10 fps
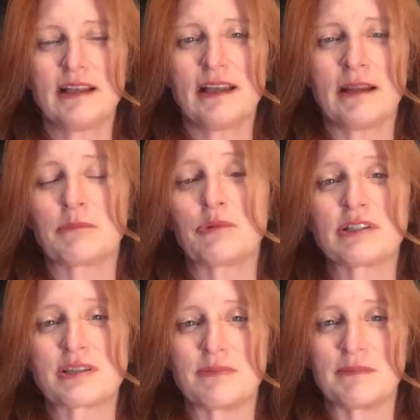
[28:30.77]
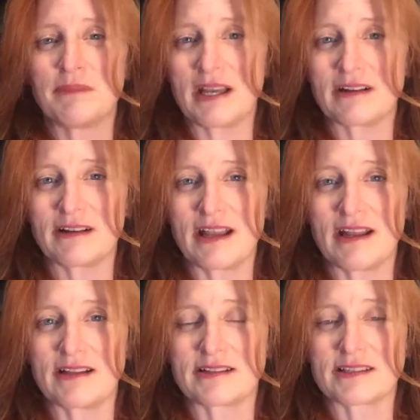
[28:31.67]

and I'm going to be better at